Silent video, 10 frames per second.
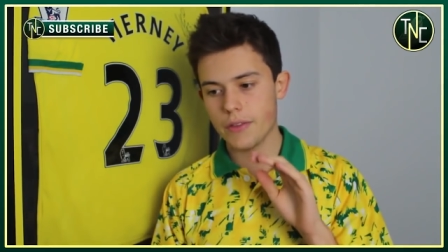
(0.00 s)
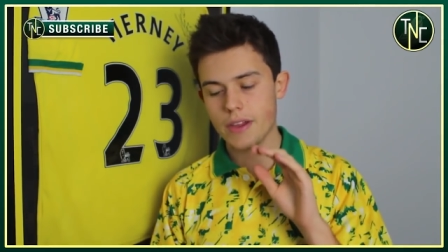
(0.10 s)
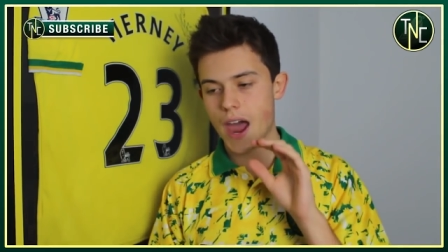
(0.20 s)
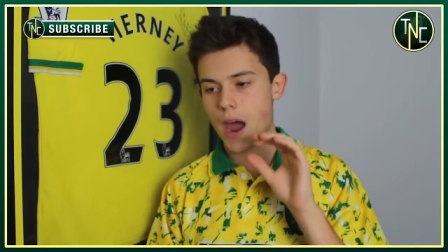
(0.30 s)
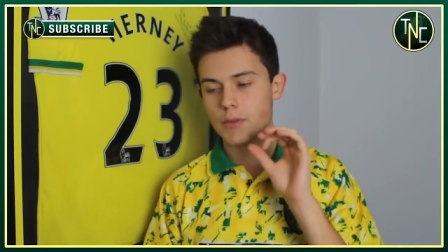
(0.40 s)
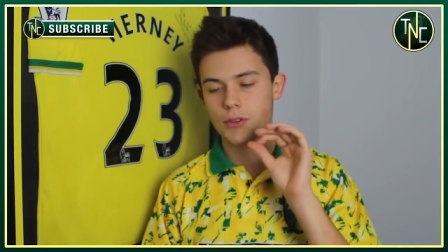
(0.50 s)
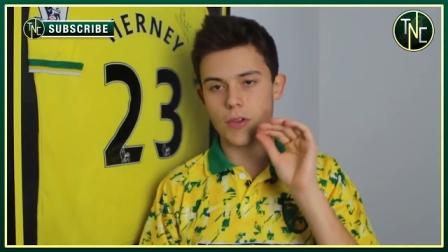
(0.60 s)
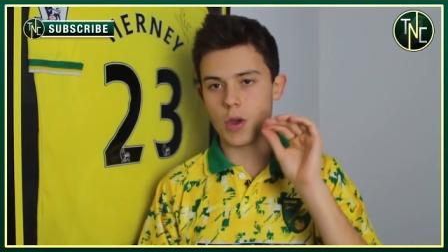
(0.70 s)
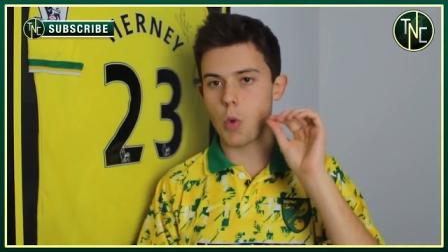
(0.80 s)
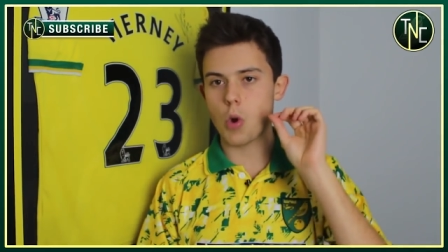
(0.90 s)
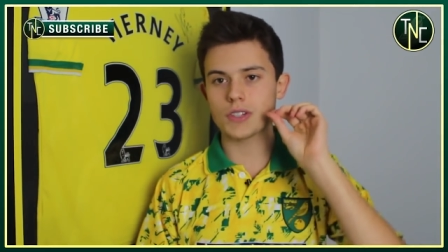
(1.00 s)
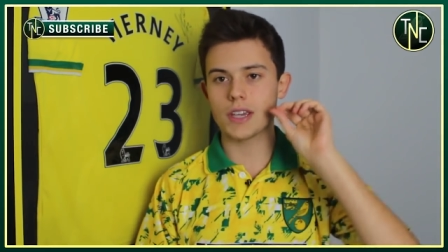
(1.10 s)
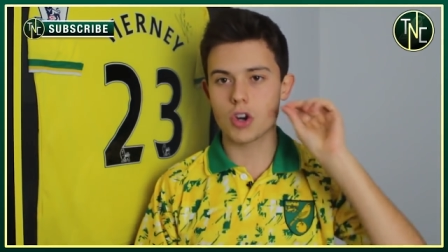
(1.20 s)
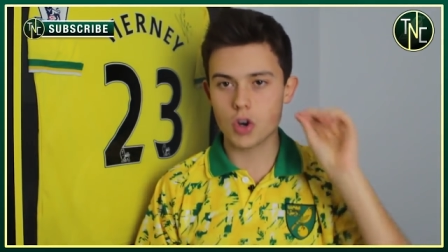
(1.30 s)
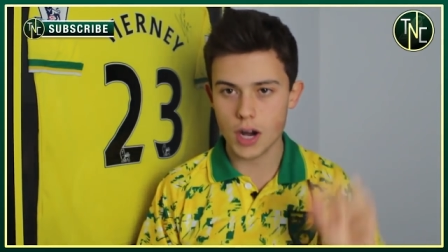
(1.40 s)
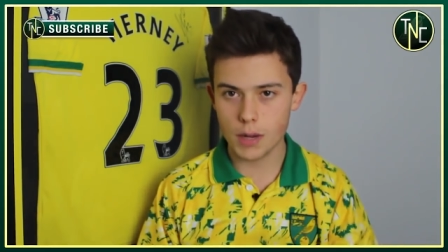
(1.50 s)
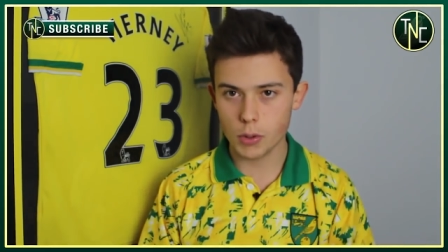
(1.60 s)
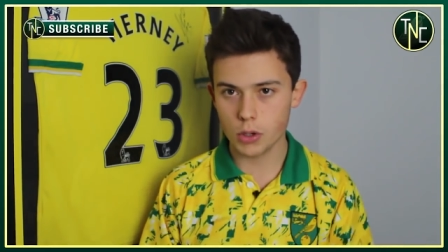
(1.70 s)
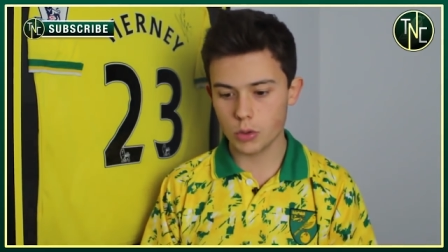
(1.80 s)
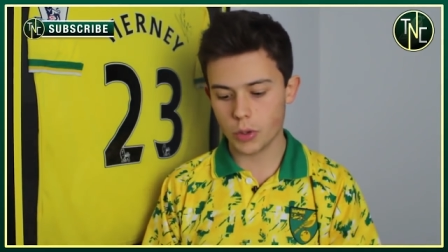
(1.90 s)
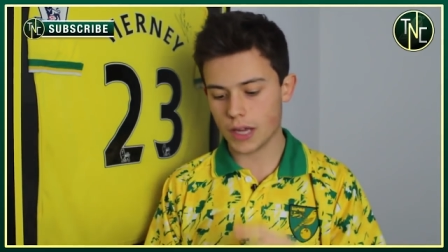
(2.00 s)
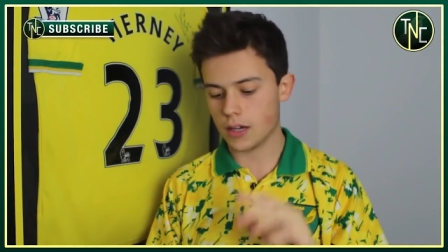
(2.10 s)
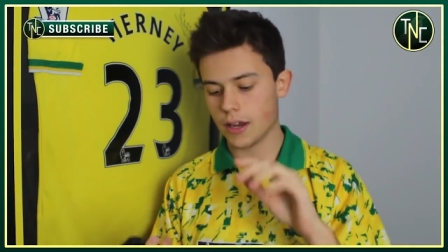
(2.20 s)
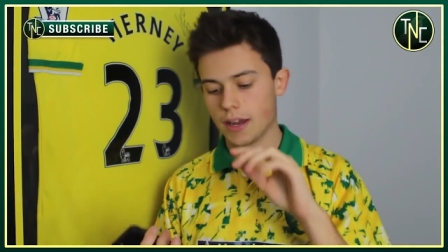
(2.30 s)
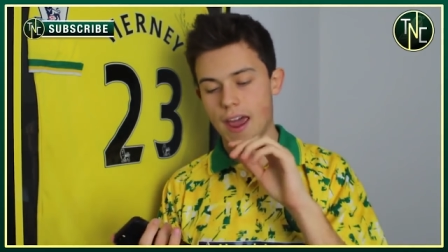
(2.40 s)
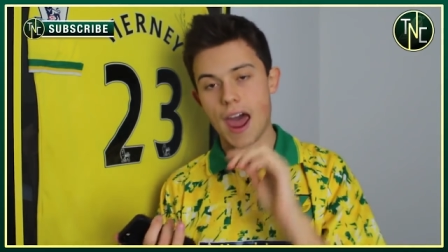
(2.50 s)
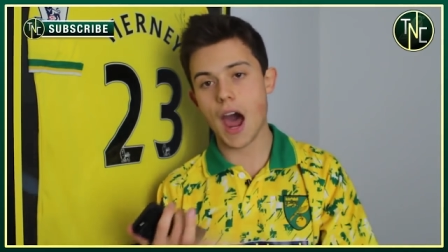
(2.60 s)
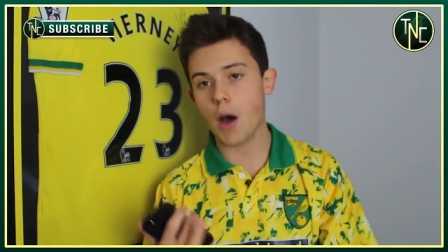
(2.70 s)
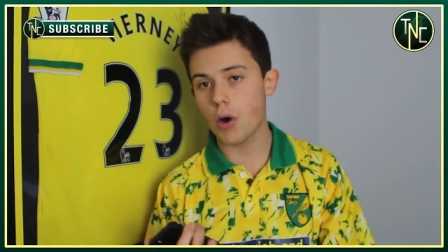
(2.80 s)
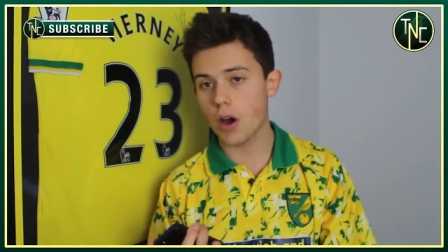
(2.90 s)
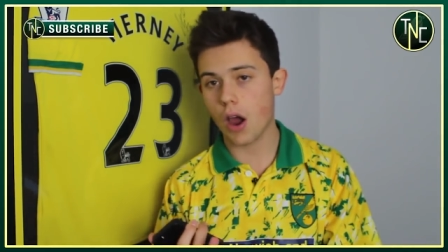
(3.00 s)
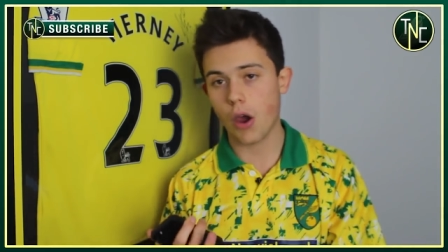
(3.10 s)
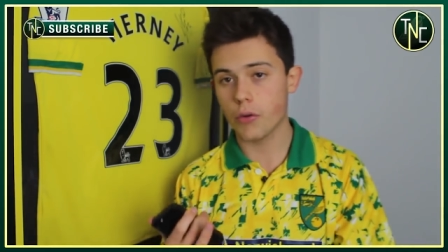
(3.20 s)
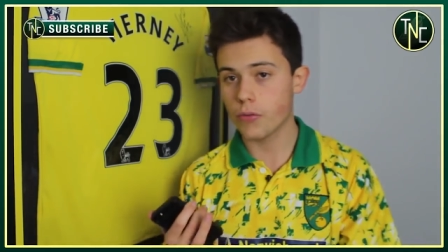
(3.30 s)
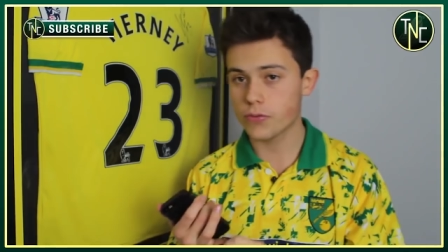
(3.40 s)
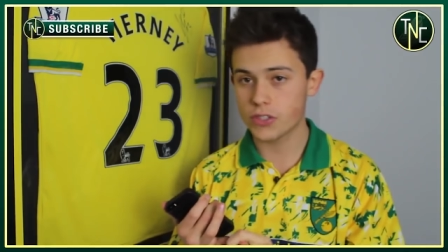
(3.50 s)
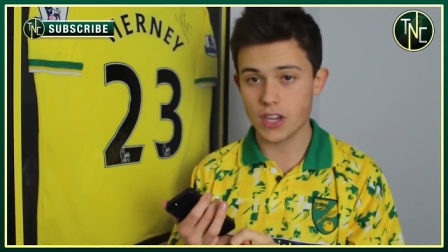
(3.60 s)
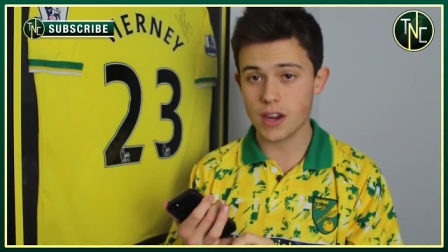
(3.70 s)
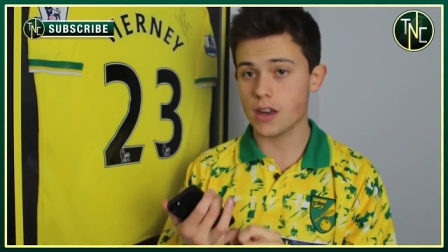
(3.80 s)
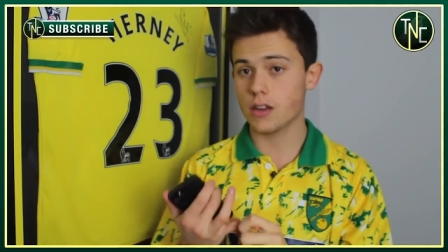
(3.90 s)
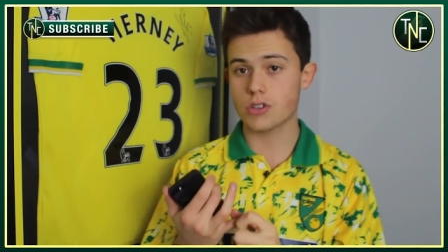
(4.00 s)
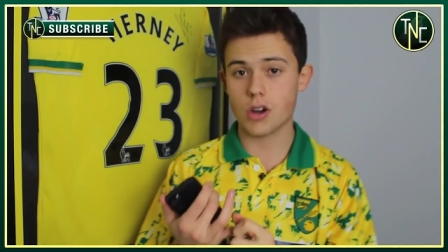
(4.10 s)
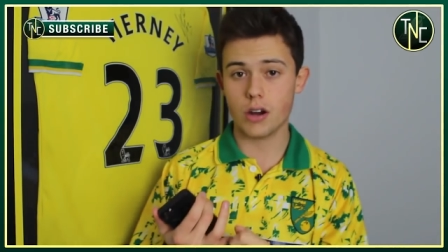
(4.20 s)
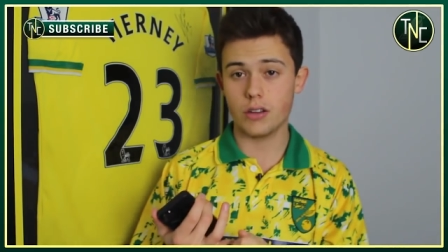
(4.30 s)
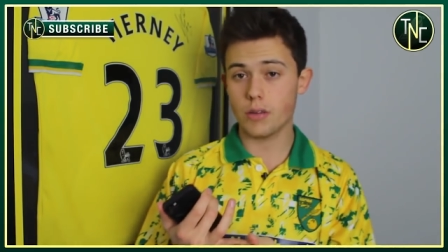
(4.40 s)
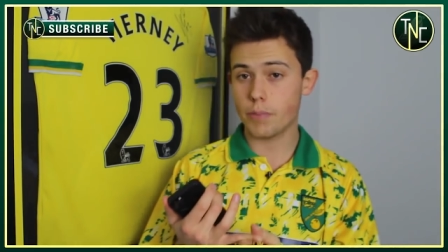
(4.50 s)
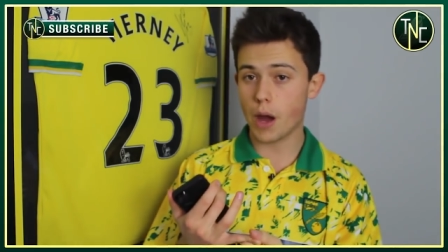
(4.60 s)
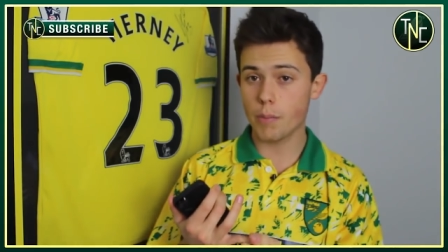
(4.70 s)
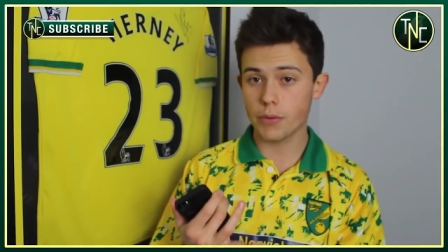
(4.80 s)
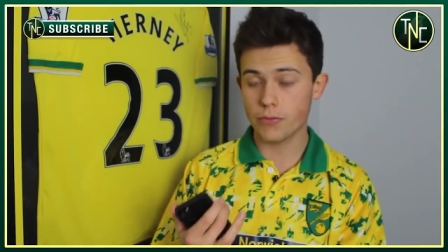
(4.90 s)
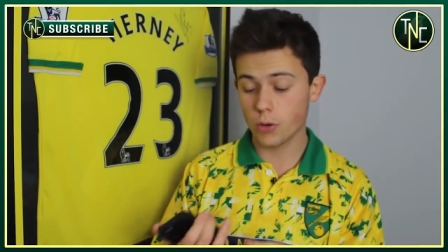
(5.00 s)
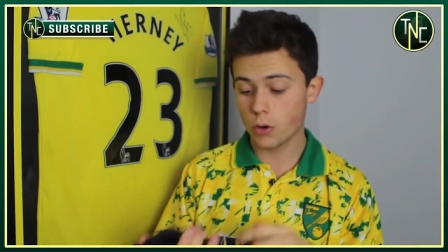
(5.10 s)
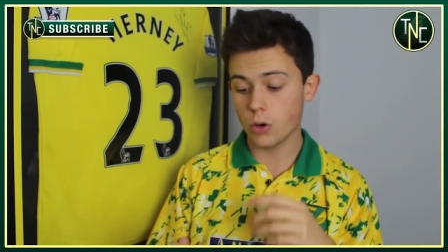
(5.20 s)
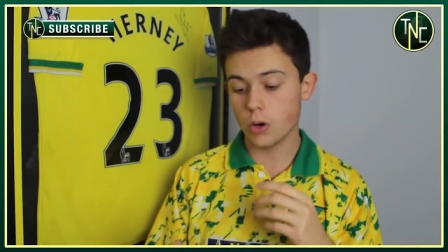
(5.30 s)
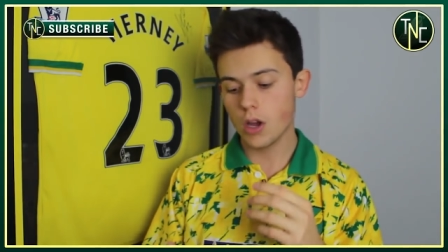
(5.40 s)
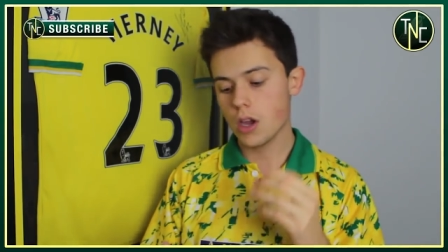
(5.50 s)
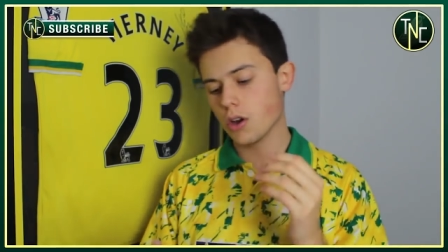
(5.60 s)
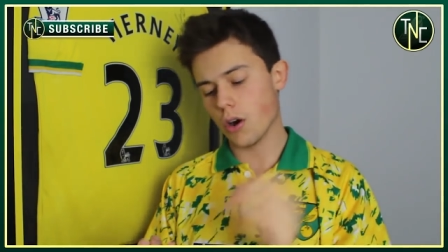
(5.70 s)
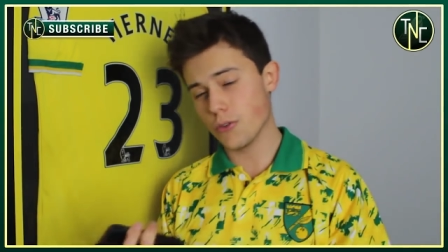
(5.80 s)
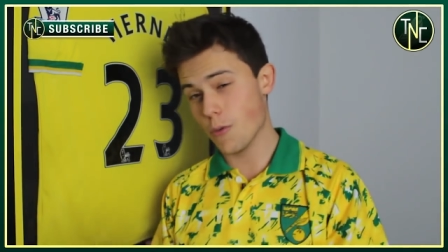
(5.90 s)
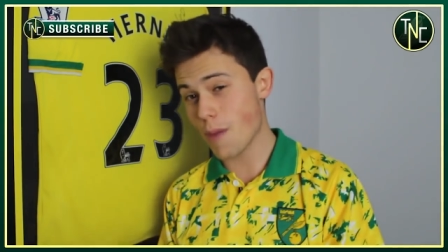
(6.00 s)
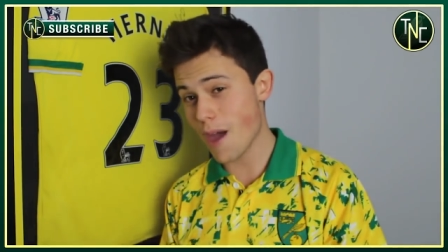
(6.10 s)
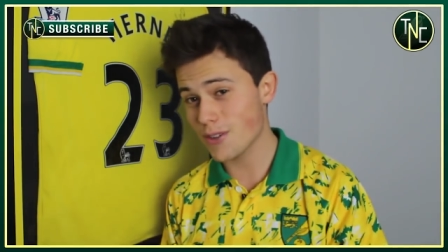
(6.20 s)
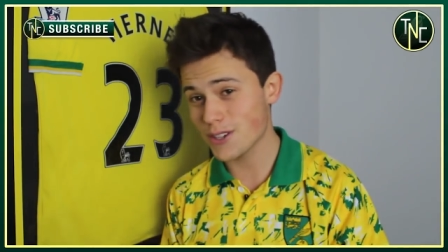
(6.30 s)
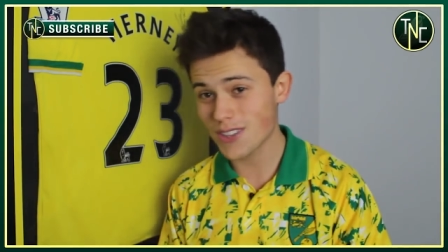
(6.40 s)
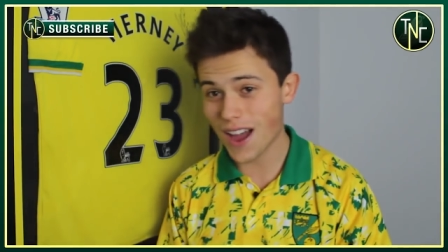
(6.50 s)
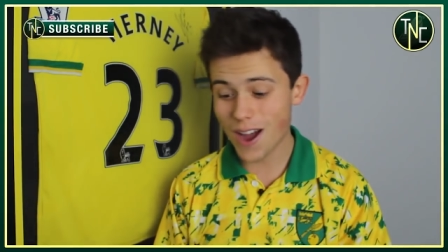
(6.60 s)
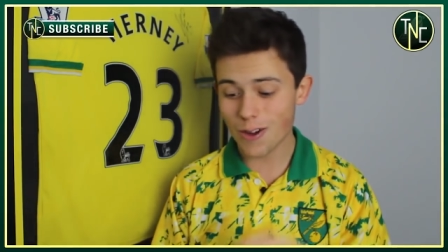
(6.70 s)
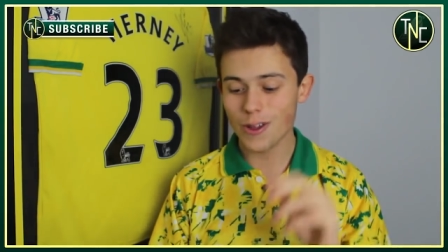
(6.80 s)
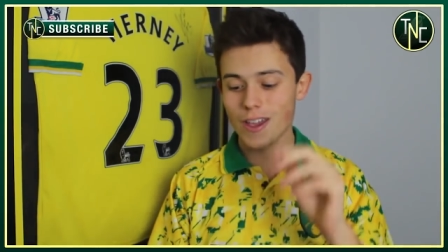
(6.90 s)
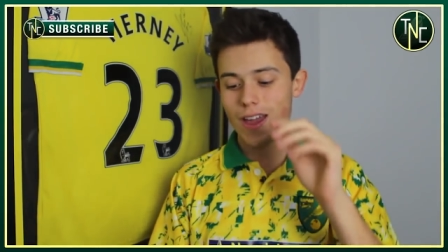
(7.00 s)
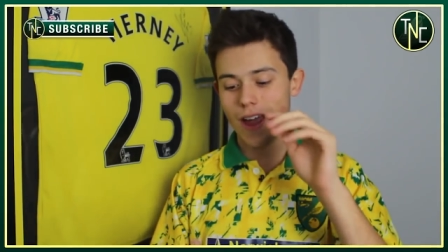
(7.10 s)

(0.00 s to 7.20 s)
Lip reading: The atmosphere was incredible. We had like an hour of singing and chanting in the pub before, got a few bevvies down.